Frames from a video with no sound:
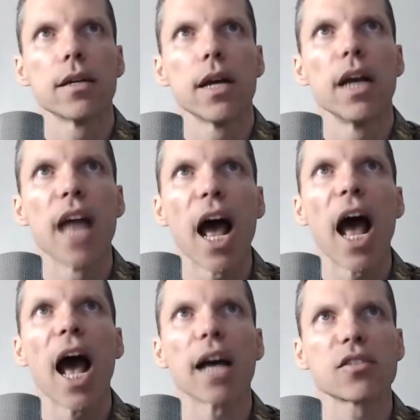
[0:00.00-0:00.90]
and
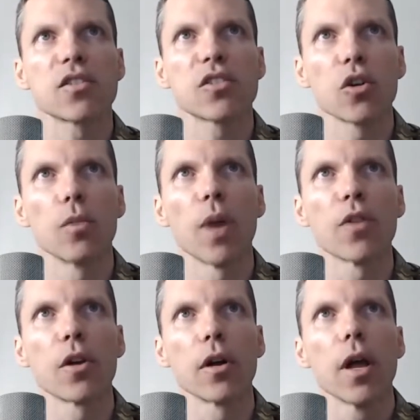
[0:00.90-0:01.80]
asks her
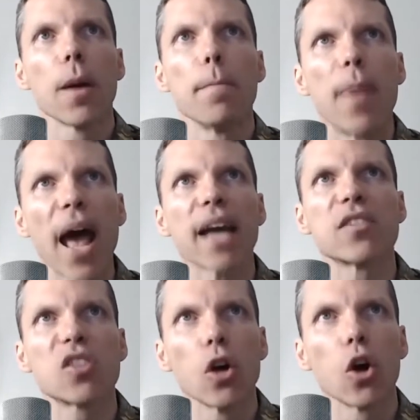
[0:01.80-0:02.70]
mother,
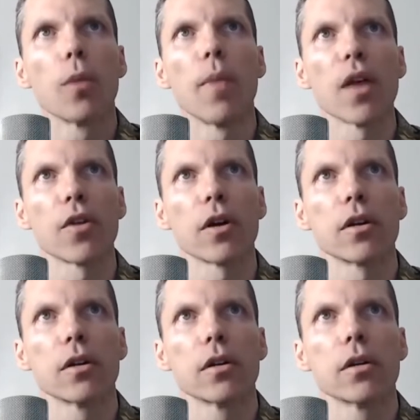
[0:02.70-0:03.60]
begs her mother,
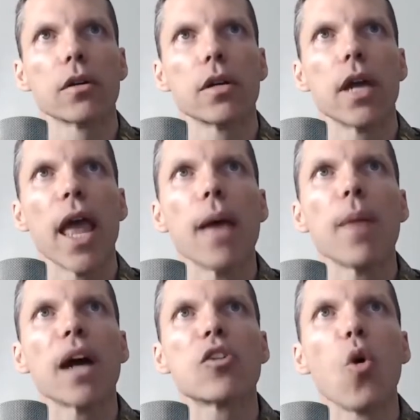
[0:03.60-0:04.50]
"Am
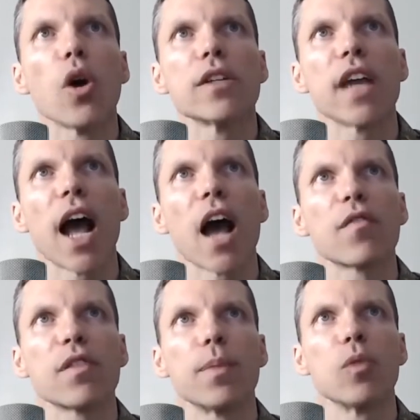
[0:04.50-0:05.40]
I going to have
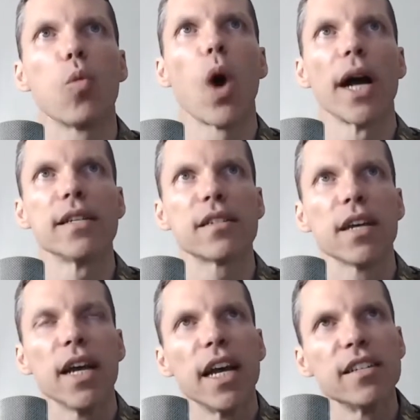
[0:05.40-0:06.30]
to be white
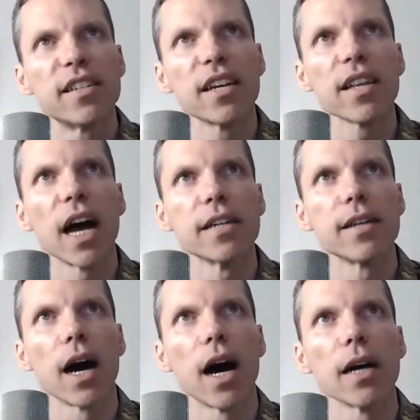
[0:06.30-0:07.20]
until I
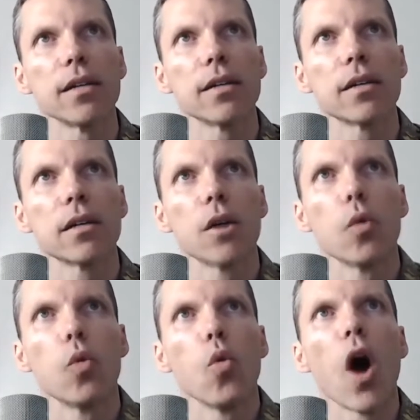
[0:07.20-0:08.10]
die?"
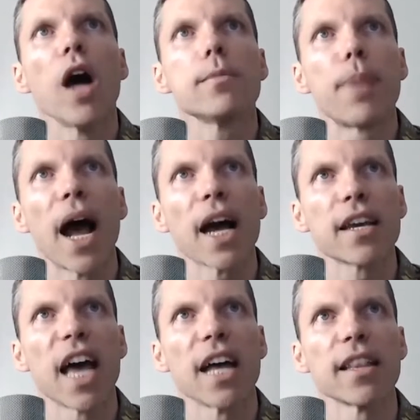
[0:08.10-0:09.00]
Unpack
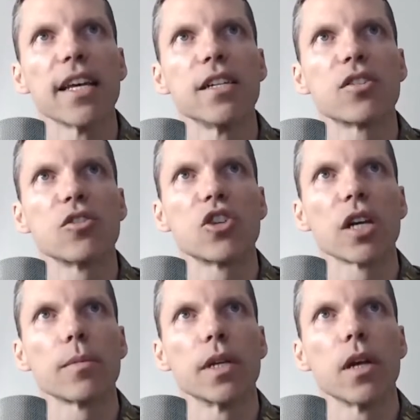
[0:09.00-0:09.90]
that, ladies and
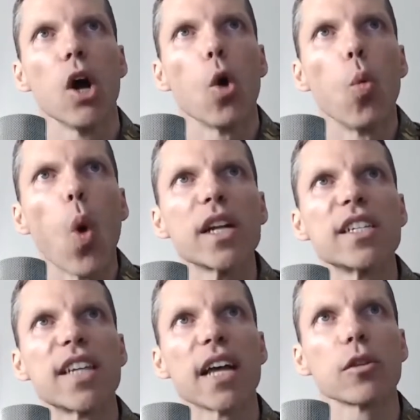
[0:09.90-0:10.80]
gentlemen. What
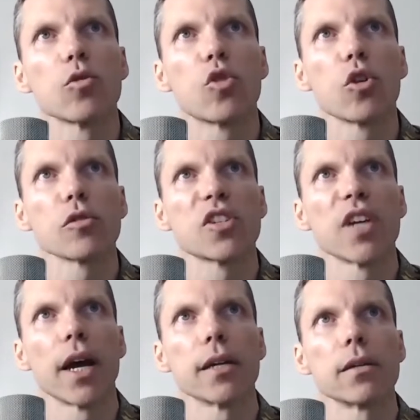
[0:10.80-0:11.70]
is that little girl
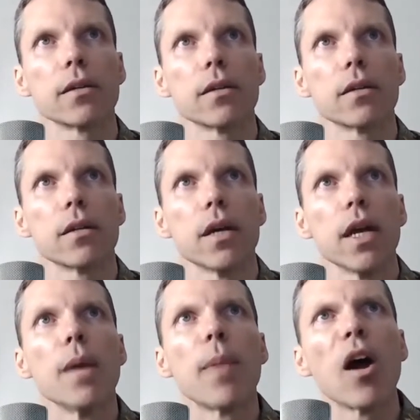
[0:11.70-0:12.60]
saying?
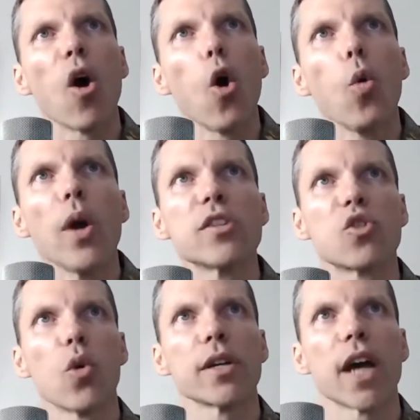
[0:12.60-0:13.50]
Am I always
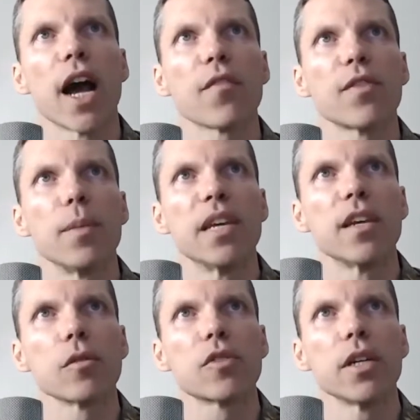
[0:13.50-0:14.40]
going to have to be
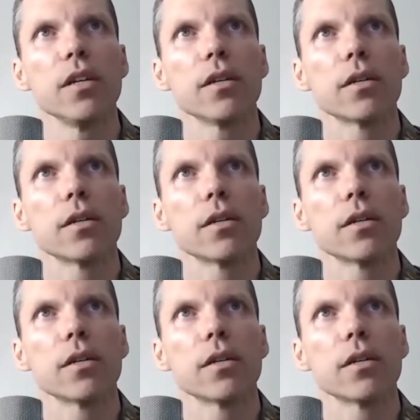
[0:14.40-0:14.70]
guilty?